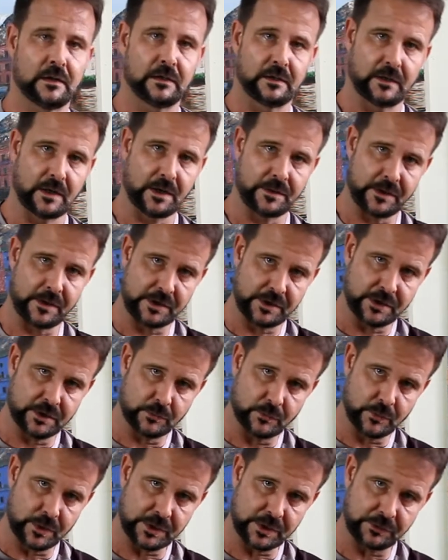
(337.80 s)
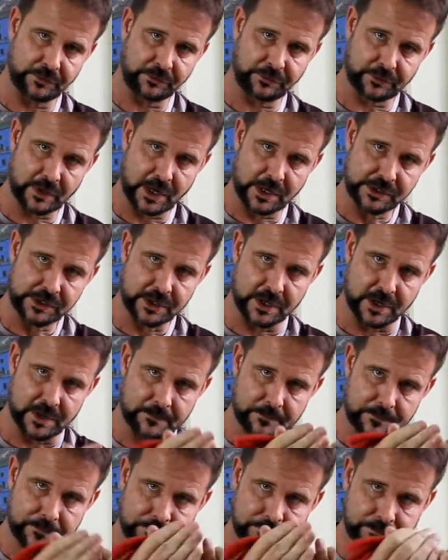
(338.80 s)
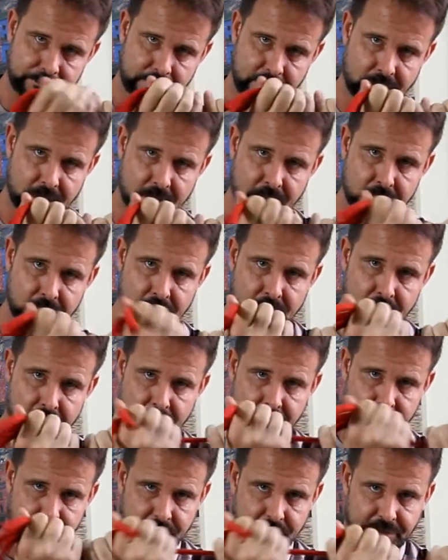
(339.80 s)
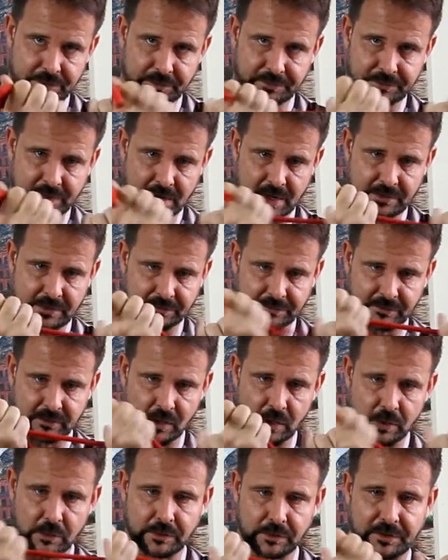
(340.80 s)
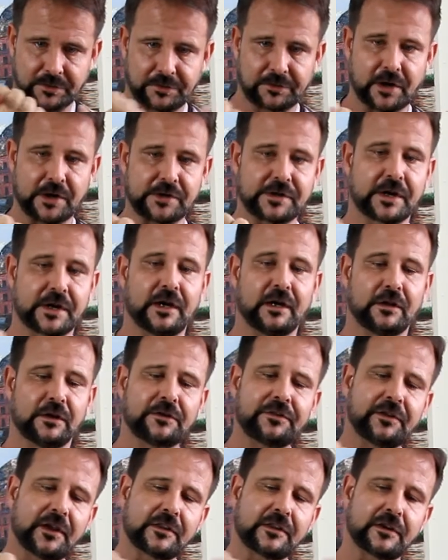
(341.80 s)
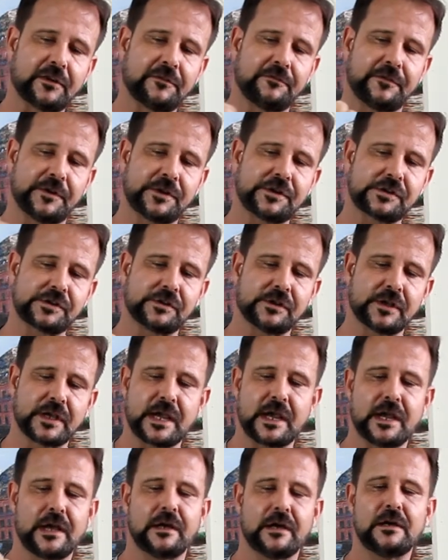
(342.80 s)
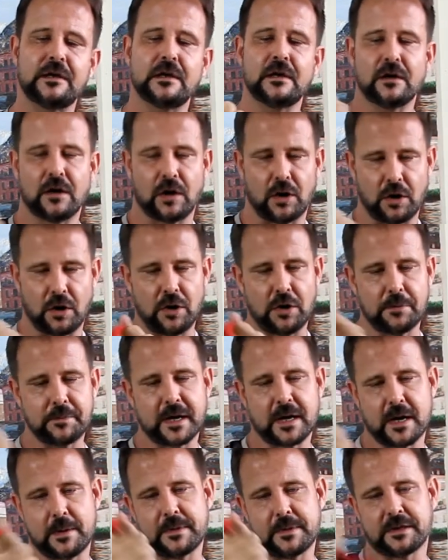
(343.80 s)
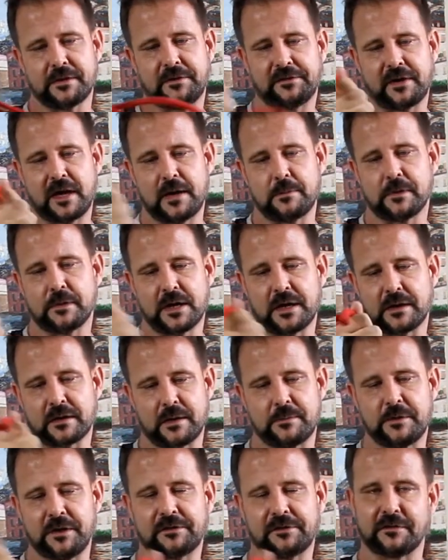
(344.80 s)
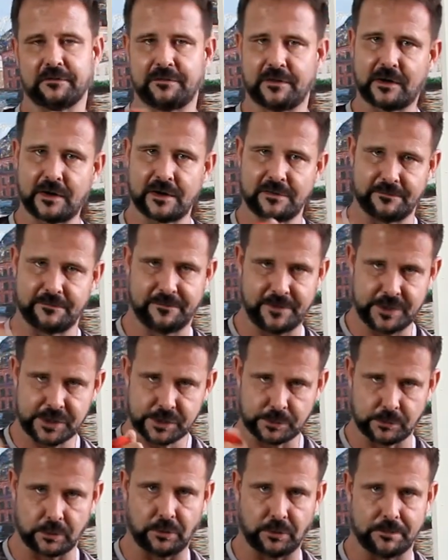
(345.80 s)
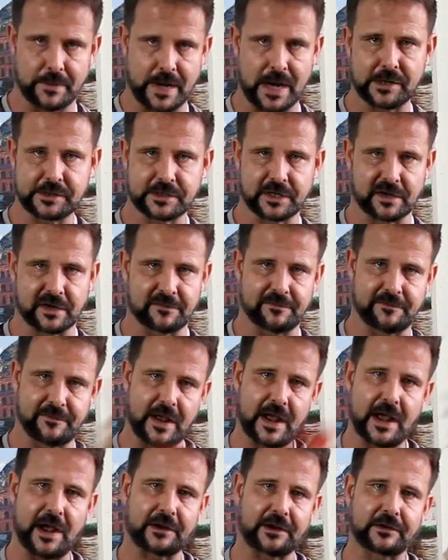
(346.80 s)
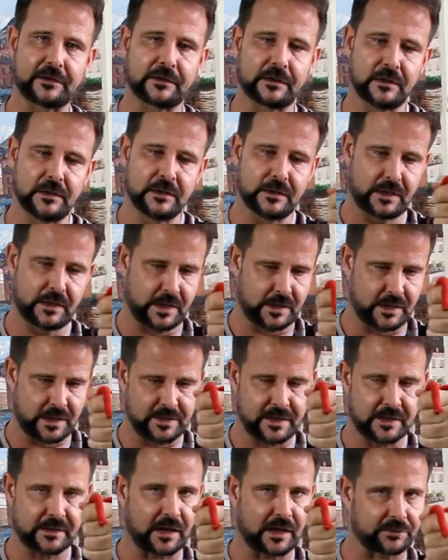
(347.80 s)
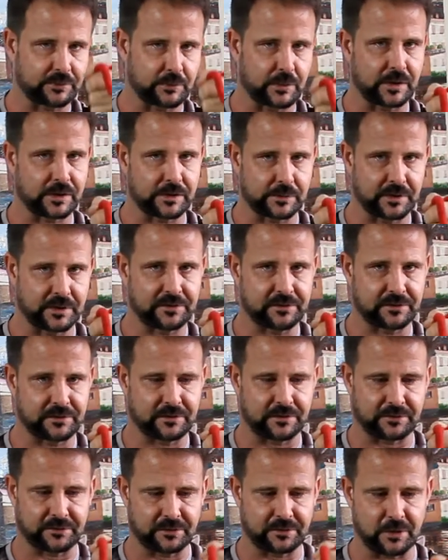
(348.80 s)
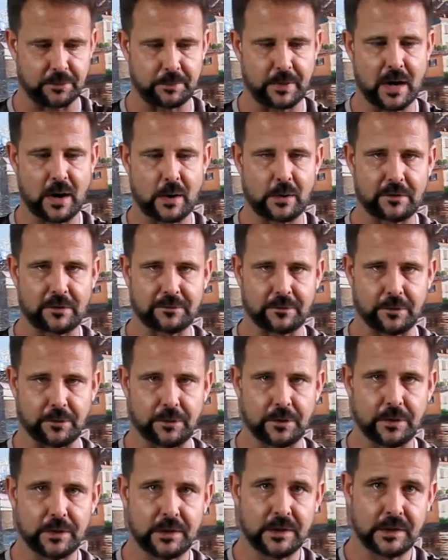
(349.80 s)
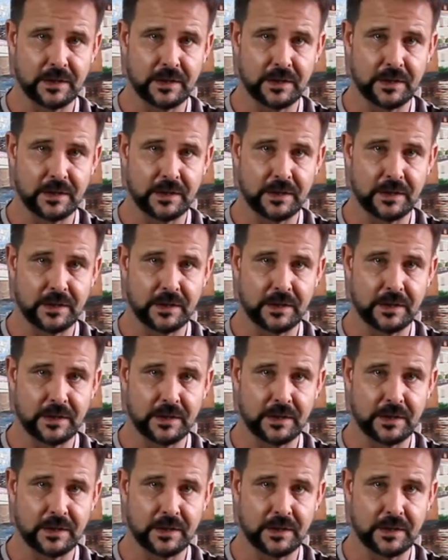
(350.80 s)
And then when you stretch them, you're just kind of slowly stretching, and it looks like they're visually all becoming the same length. And it's a very visual magic effect. And I think that's one of the reasons it's so powerful.